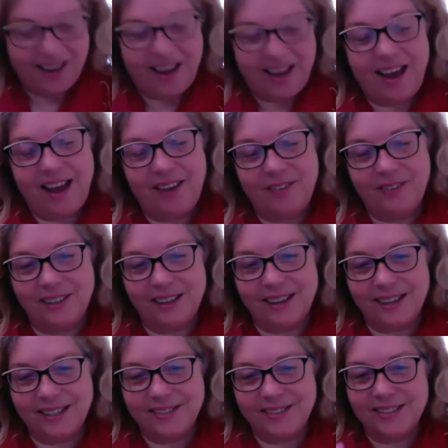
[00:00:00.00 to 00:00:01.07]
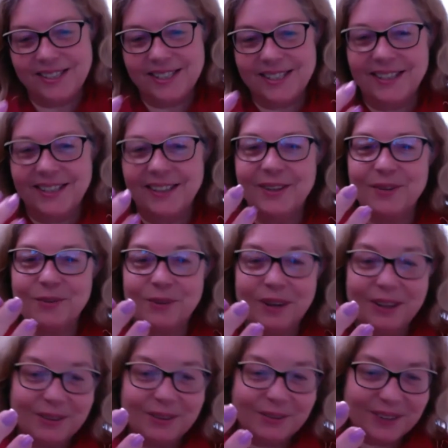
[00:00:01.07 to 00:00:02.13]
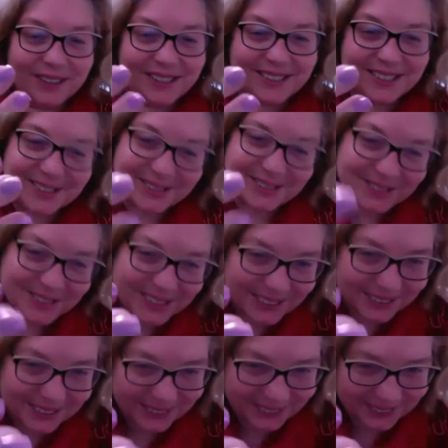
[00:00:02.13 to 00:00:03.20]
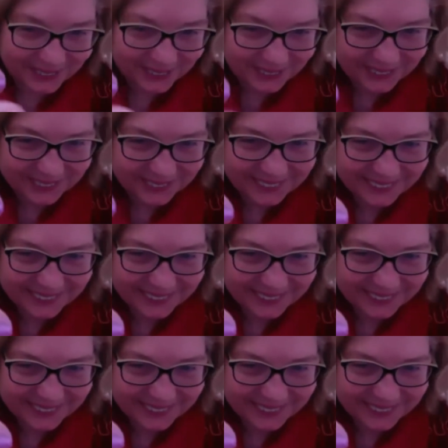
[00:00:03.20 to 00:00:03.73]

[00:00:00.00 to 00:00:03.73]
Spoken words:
I would like to extend the red thread to you.